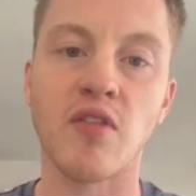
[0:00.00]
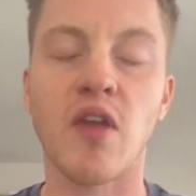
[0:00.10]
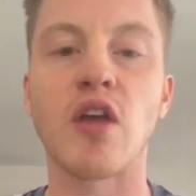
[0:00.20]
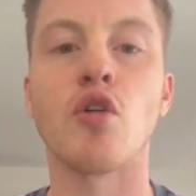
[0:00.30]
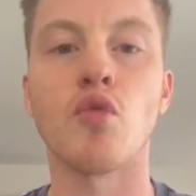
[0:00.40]

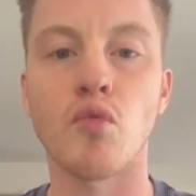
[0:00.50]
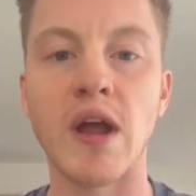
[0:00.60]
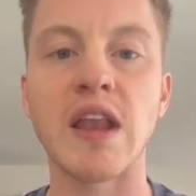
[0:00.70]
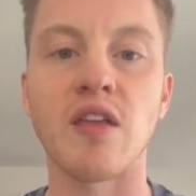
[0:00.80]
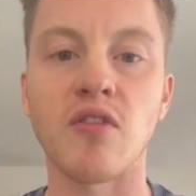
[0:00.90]
and go
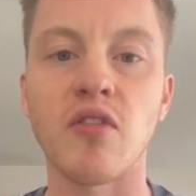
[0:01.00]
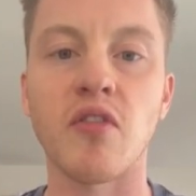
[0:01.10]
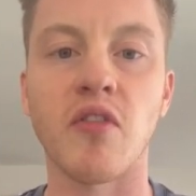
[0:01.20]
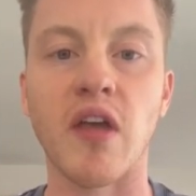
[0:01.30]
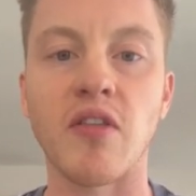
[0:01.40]
right into the
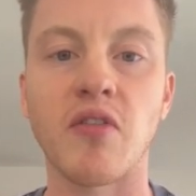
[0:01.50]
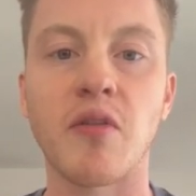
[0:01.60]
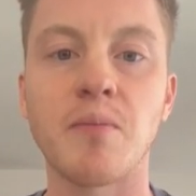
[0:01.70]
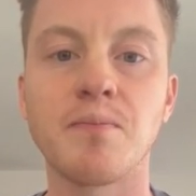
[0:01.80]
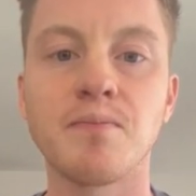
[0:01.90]
sites.
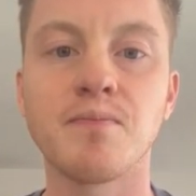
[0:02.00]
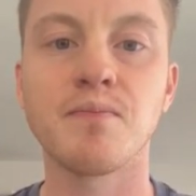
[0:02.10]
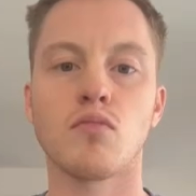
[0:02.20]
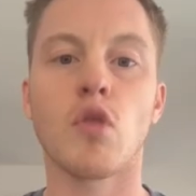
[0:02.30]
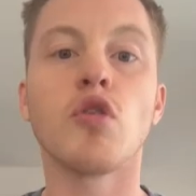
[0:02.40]

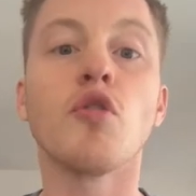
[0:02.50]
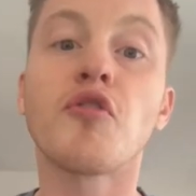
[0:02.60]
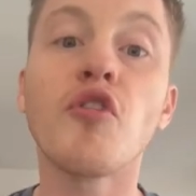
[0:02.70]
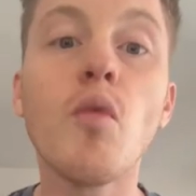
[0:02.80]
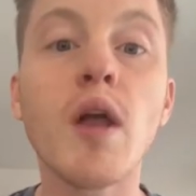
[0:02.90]
You'll
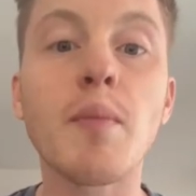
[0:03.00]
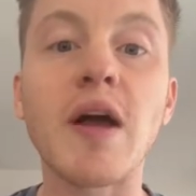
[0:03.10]
still want to buy